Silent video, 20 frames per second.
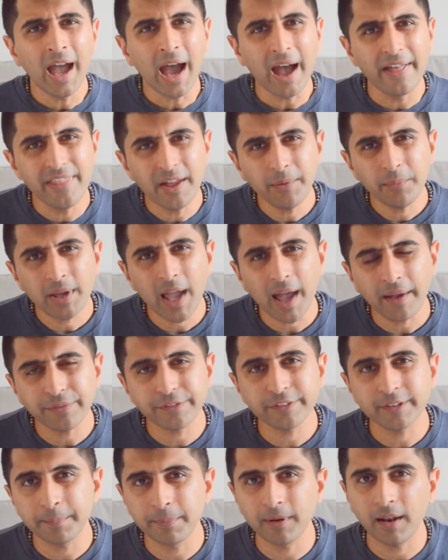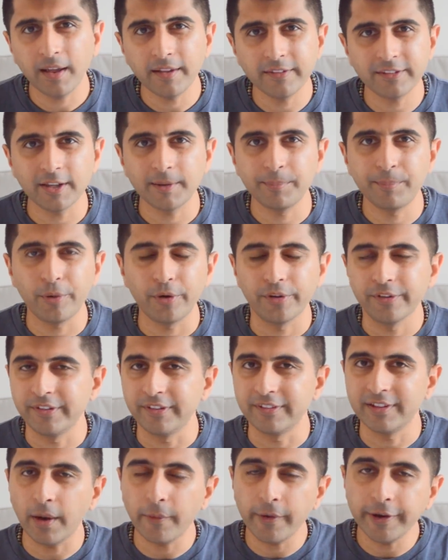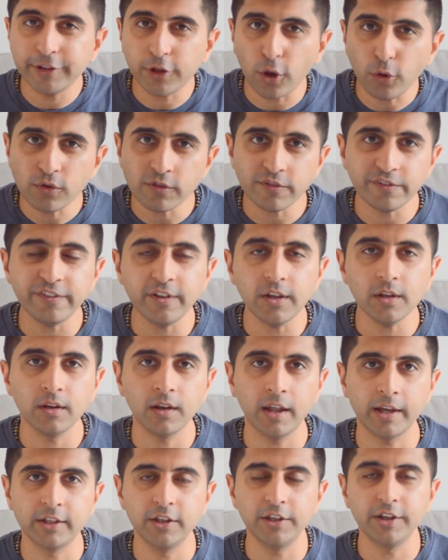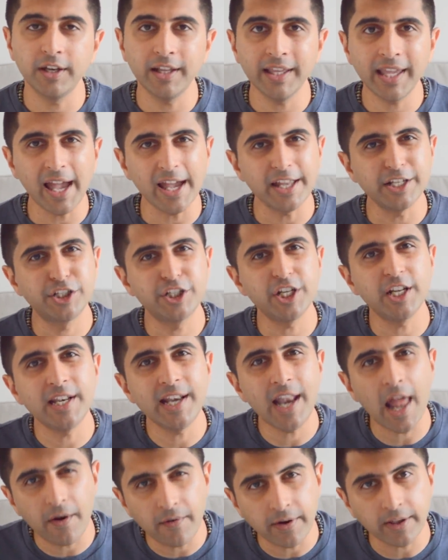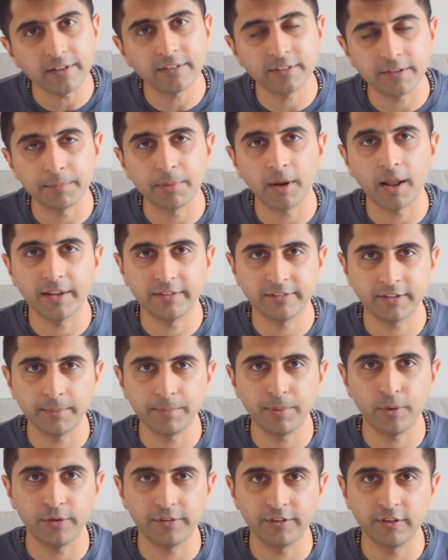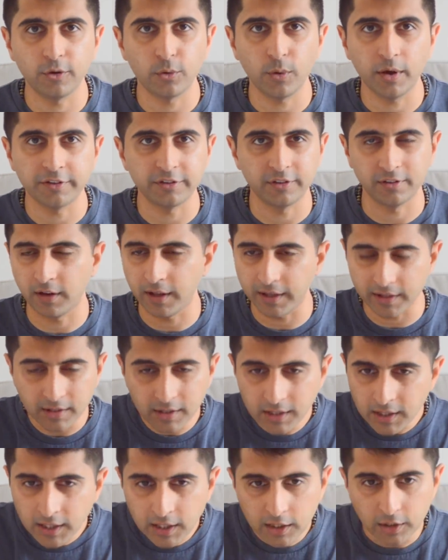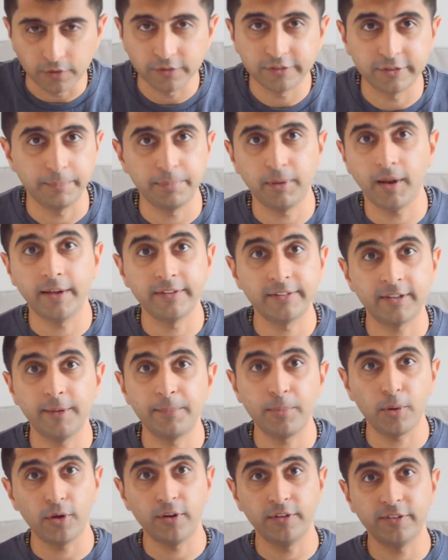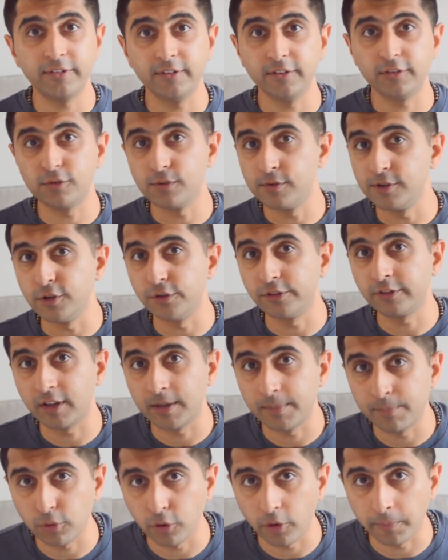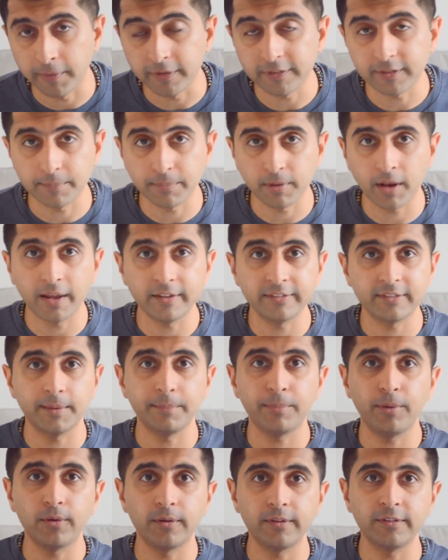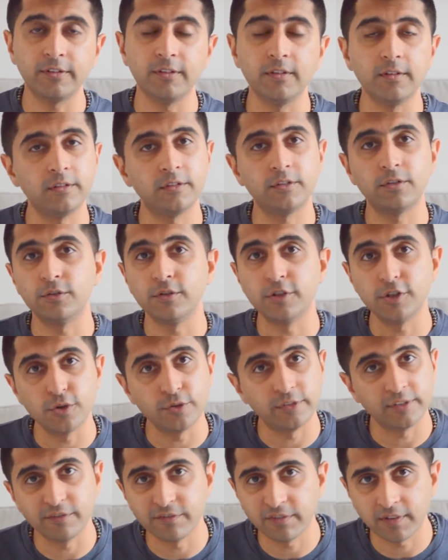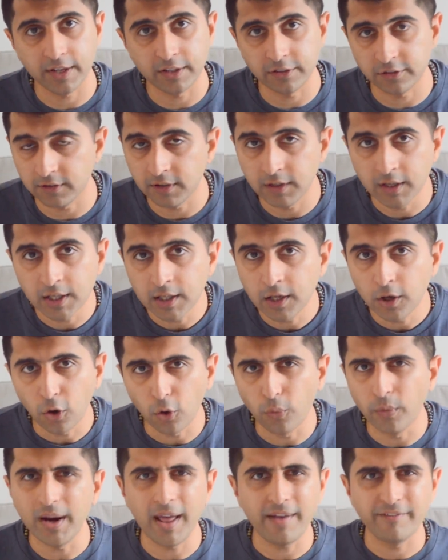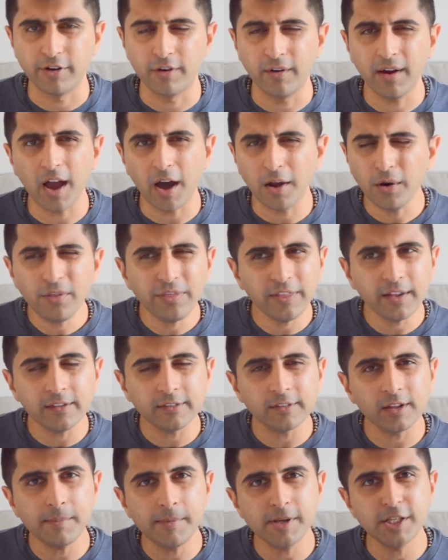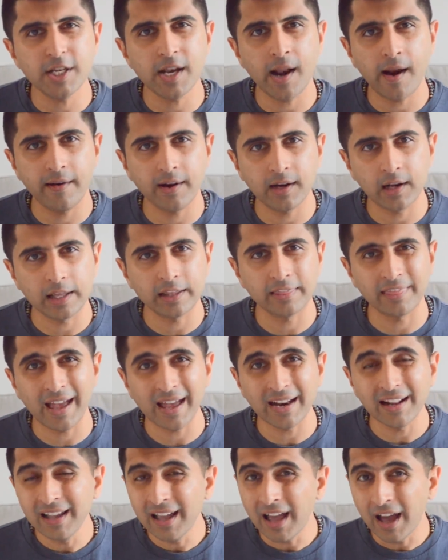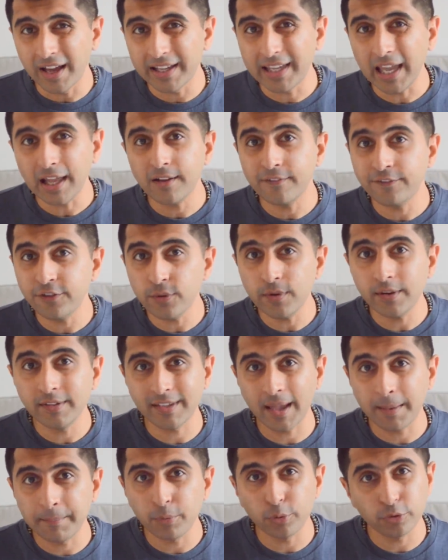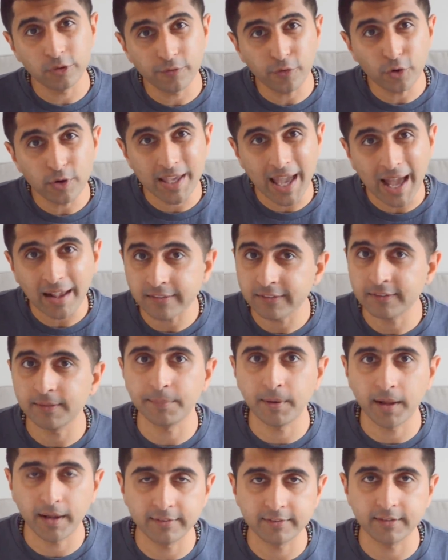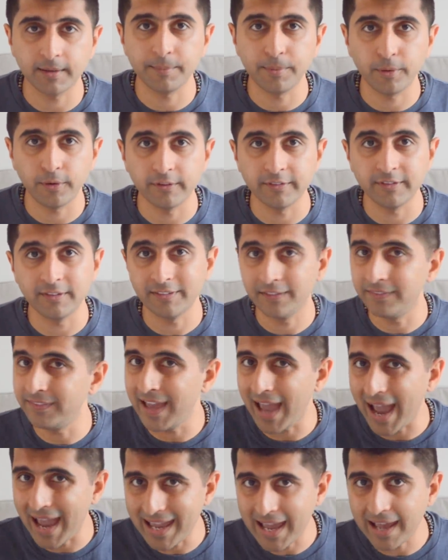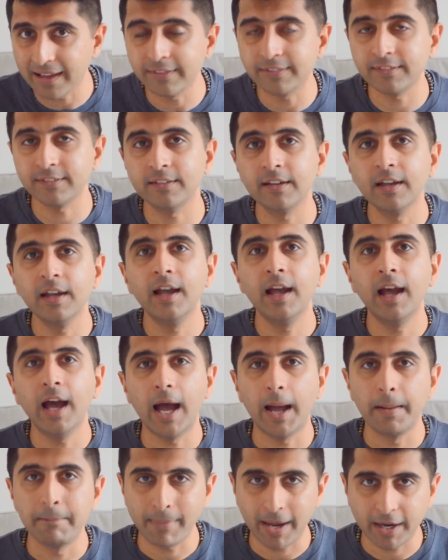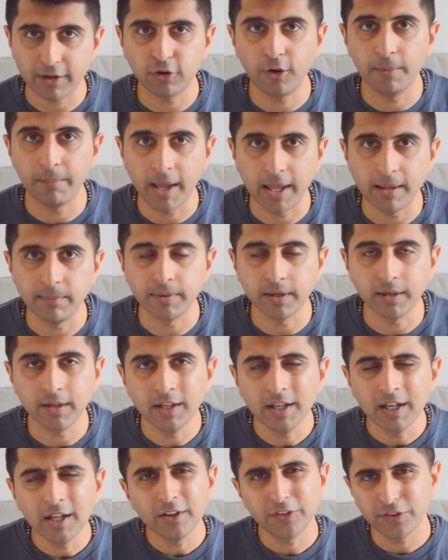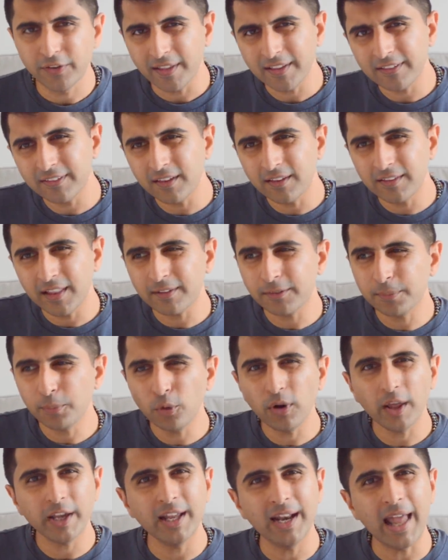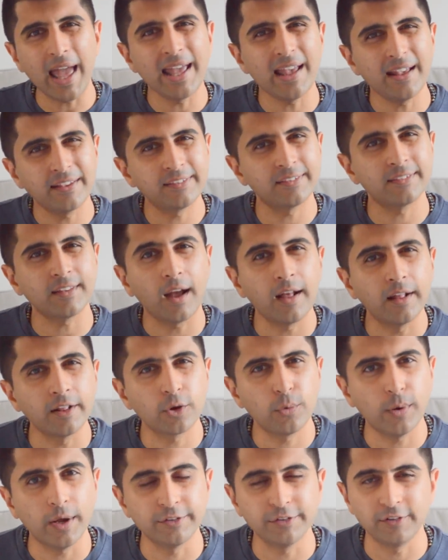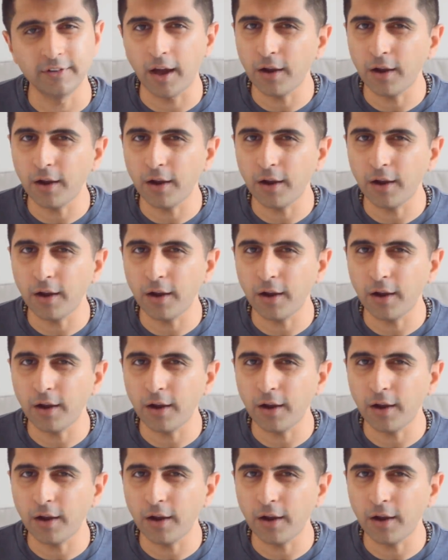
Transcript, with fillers: And then we have supply side policies. Now I don't feel like you're going to get a generic supply side policy question like, you know, supply side policies to reduce unemployment, supply side policies to reduce inflation or whatever, right? I don't think it's going to be generic like that. Again, a few exam boards have already asked supply side policies in the AS macro paper. So that's more like an AS style question.